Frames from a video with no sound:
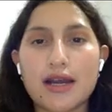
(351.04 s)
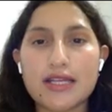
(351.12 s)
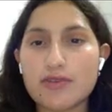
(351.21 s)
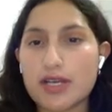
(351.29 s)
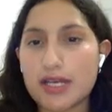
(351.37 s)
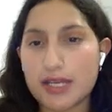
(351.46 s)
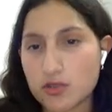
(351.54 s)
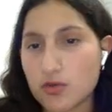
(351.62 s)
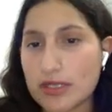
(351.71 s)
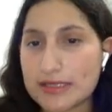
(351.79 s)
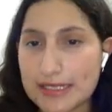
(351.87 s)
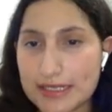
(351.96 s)
is related to
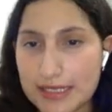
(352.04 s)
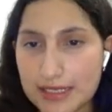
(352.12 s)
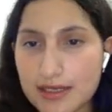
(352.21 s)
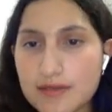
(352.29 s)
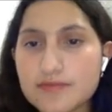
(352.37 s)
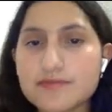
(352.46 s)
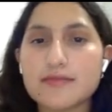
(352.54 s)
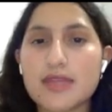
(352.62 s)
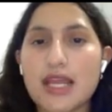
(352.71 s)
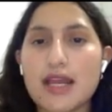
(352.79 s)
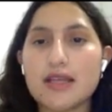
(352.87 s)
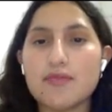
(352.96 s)
a technique
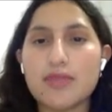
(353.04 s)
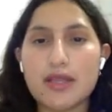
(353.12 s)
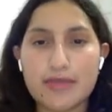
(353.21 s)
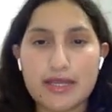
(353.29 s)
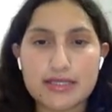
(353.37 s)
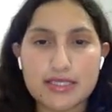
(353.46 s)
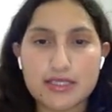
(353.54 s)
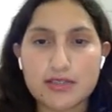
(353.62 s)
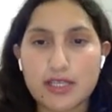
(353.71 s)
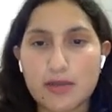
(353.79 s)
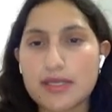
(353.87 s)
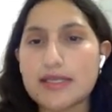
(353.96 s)
that implements
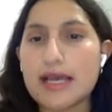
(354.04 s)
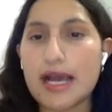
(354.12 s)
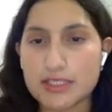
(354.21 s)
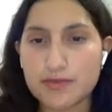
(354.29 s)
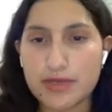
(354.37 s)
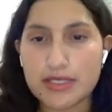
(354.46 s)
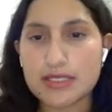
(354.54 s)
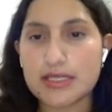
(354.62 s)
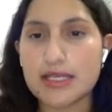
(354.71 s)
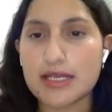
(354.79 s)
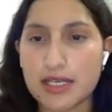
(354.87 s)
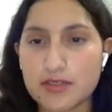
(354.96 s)
entertainment aspects
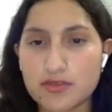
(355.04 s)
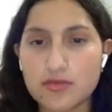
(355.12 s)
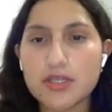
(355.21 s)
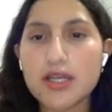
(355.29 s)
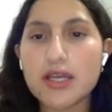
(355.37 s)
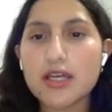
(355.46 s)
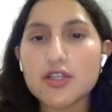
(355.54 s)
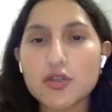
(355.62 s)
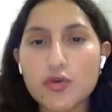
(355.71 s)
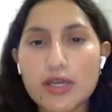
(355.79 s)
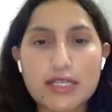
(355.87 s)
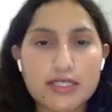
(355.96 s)
in the classroom
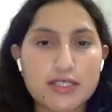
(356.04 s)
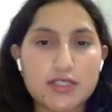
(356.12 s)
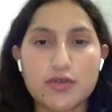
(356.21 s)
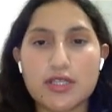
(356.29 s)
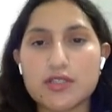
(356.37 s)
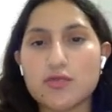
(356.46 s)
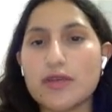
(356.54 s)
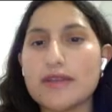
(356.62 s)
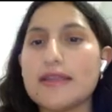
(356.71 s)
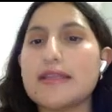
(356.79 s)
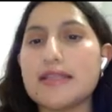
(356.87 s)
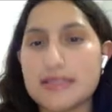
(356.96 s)
to engage students
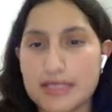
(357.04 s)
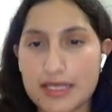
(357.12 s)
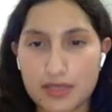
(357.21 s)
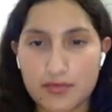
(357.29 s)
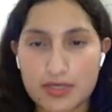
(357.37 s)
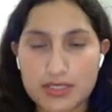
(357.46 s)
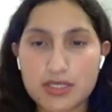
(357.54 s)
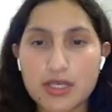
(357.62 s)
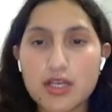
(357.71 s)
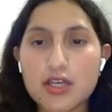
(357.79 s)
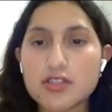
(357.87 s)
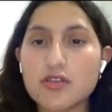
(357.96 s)
within these elements.
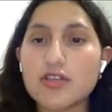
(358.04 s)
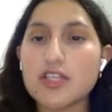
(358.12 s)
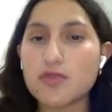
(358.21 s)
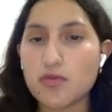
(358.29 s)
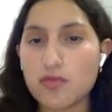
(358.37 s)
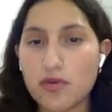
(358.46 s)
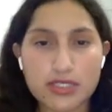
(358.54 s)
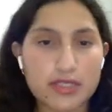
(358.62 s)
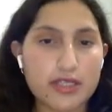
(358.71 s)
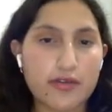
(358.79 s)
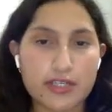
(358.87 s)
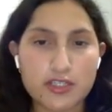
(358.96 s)
So this promotes
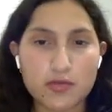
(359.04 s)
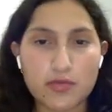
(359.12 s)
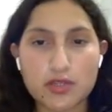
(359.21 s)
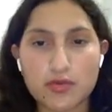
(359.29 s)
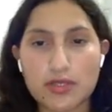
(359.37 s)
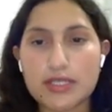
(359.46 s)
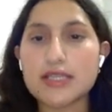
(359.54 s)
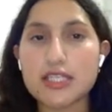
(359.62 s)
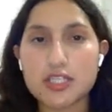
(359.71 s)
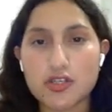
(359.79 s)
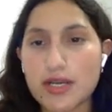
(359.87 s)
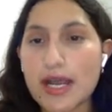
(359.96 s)
interaction between the
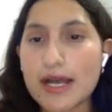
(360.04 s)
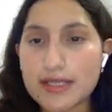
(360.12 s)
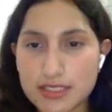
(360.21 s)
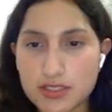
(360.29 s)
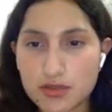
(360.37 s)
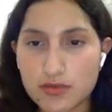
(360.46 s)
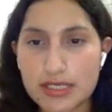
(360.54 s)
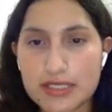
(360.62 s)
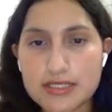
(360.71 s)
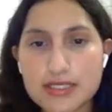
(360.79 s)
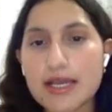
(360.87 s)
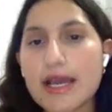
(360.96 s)
teacher and the
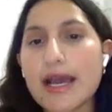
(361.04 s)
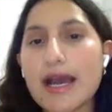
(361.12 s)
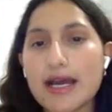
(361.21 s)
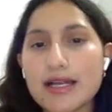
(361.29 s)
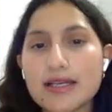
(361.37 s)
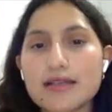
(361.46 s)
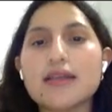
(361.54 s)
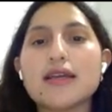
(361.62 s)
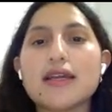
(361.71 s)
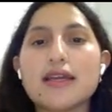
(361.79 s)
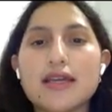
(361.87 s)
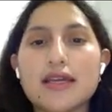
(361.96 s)
students, and
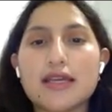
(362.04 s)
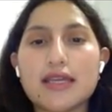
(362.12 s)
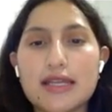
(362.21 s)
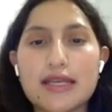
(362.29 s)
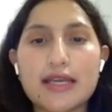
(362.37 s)
it